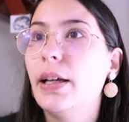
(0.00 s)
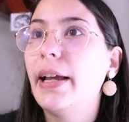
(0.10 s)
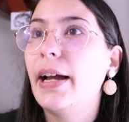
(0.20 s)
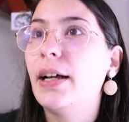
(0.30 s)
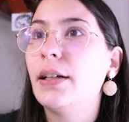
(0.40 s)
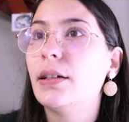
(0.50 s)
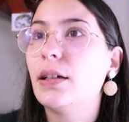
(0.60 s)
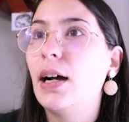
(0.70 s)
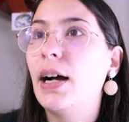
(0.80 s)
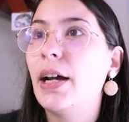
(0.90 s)
And
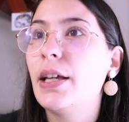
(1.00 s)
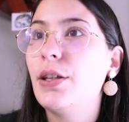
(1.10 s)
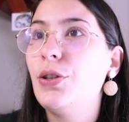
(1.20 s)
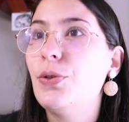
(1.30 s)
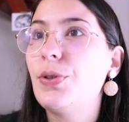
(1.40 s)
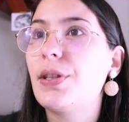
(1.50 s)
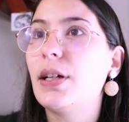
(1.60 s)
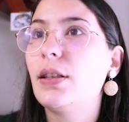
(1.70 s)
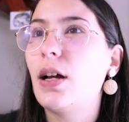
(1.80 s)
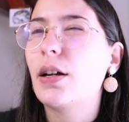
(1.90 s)
I used
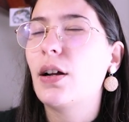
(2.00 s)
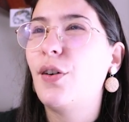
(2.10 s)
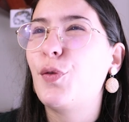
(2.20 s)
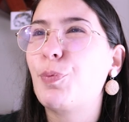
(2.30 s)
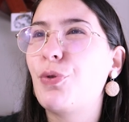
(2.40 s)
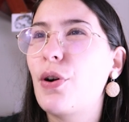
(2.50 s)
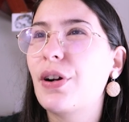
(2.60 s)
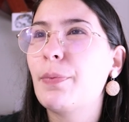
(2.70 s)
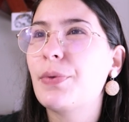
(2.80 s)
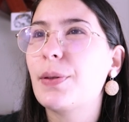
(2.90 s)
a lot of
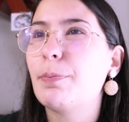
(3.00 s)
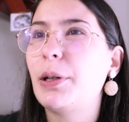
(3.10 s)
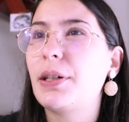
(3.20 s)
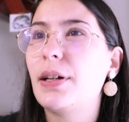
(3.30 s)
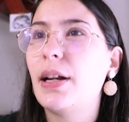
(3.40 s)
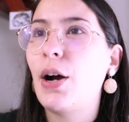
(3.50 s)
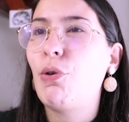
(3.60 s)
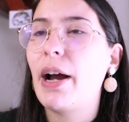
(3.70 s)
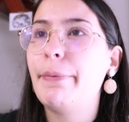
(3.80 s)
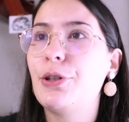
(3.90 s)
programs, but
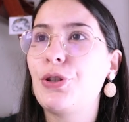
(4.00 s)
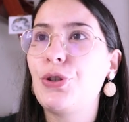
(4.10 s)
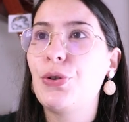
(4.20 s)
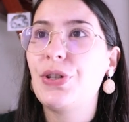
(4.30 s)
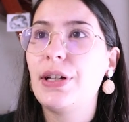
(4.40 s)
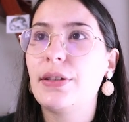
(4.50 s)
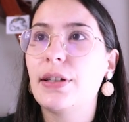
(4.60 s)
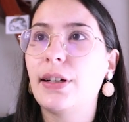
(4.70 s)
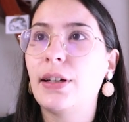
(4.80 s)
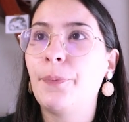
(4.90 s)
now I'm just using
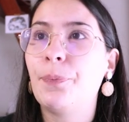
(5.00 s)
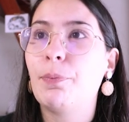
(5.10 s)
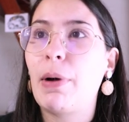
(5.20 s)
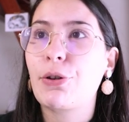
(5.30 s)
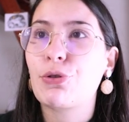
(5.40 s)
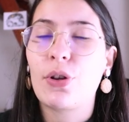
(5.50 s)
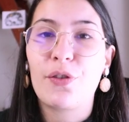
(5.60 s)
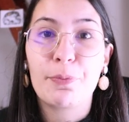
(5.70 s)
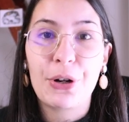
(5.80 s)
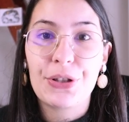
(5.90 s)
the
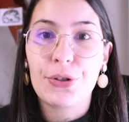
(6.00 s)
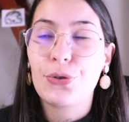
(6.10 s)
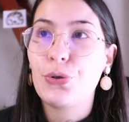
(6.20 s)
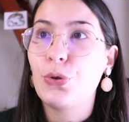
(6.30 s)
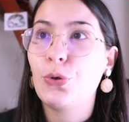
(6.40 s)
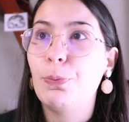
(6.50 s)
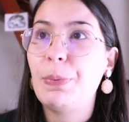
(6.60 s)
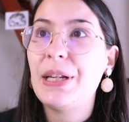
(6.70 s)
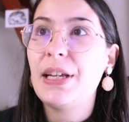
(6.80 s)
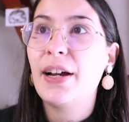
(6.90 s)
Microsoft Print to
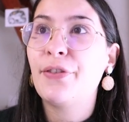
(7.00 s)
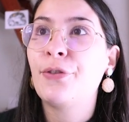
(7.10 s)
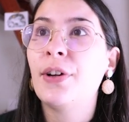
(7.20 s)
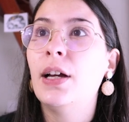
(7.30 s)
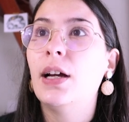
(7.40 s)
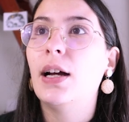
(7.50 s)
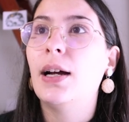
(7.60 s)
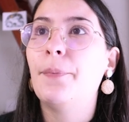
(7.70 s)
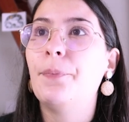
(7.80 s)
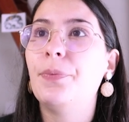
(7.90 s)
PDF.
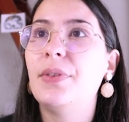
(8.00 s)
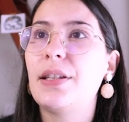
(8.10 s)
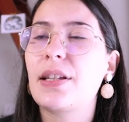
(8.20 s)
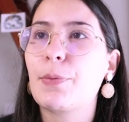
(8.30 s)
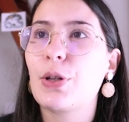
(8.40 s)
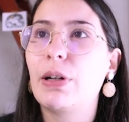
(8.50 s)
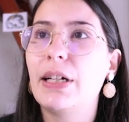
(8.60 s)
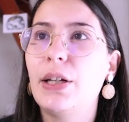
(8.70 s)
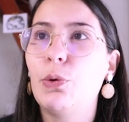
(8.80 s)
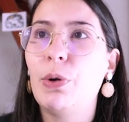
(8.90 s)
This comes
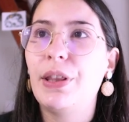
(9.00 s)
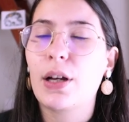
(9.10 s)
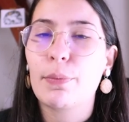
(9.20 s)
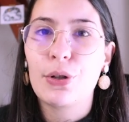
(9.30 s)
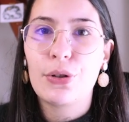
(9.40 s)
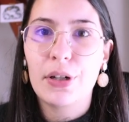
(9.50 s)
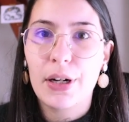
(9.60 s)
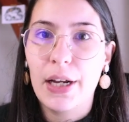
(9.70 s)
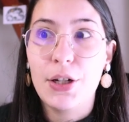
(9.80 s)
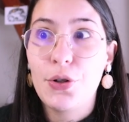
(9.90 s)
already with the computer,
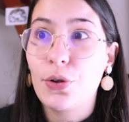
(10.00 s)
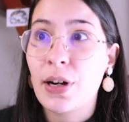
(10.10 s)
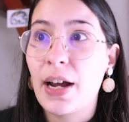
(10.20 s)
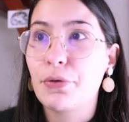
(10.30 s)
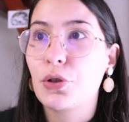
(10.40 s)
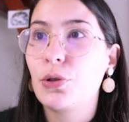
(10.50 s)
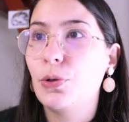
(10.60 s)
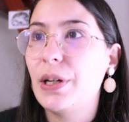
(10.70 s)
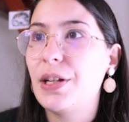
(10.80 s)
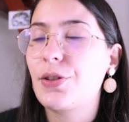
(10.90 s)
and you don't have
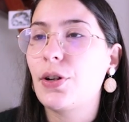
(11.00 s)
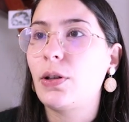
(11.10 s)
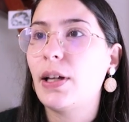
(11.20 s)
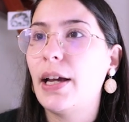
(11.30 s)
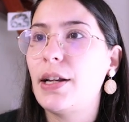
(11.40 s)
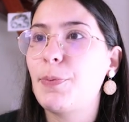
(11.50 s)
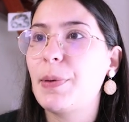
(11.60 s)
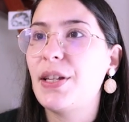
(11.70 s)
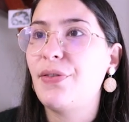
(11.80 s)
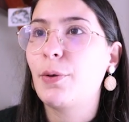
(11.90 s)
to install any
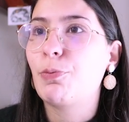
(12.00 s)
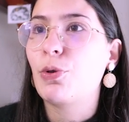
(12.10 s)
specific